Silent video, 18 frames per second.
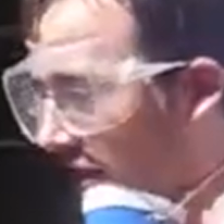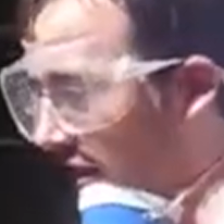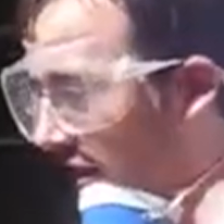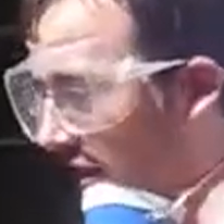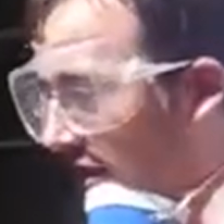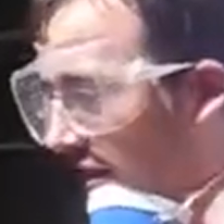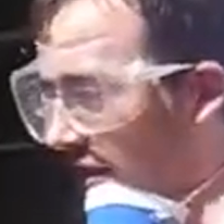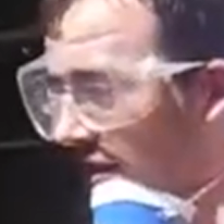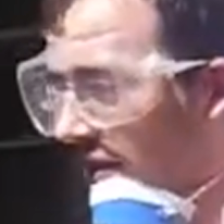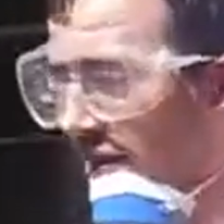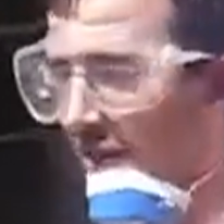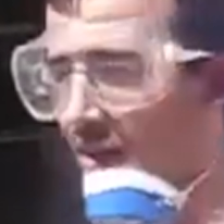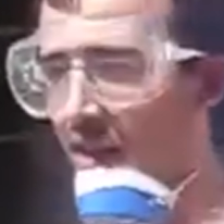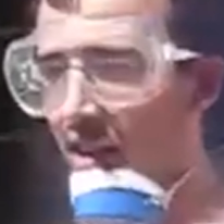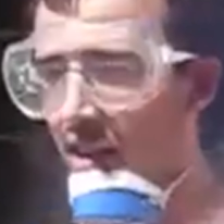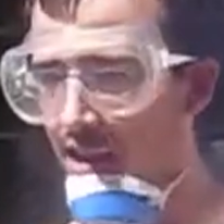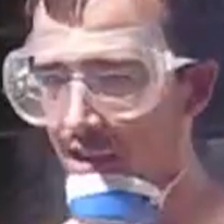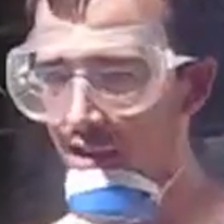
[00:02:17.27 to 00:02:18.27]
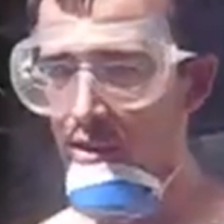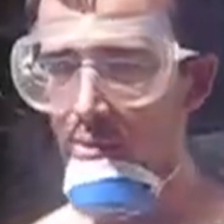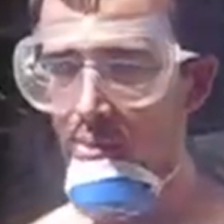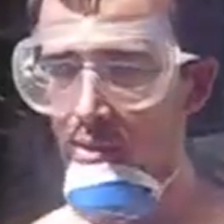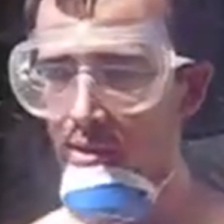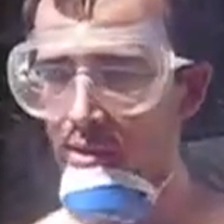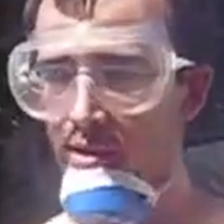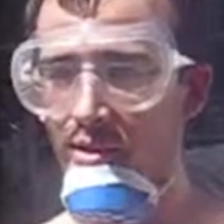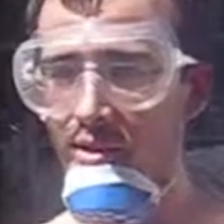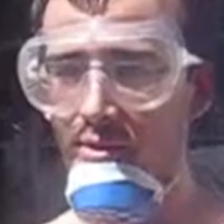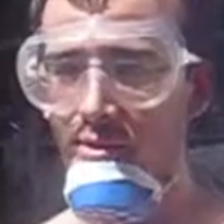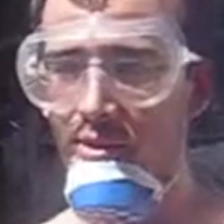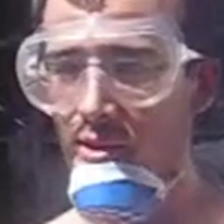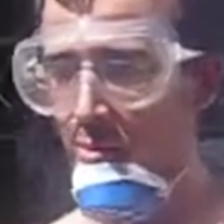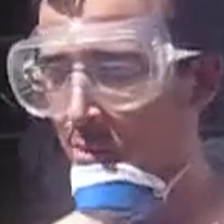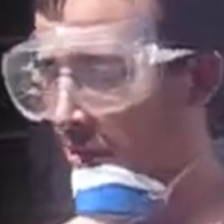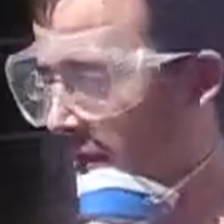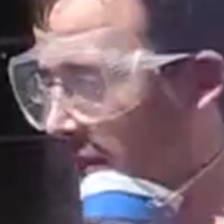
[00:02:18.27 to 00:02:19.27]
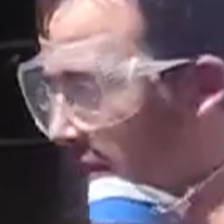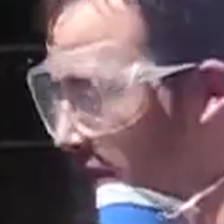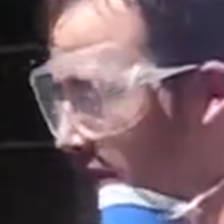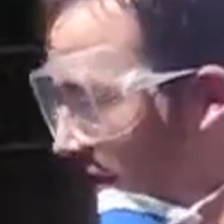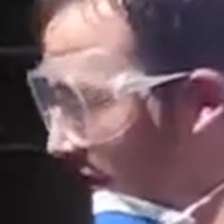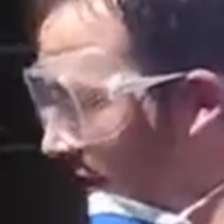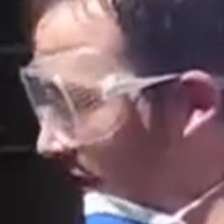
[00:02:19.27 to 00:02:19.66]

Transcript: is the hairy part of soap making.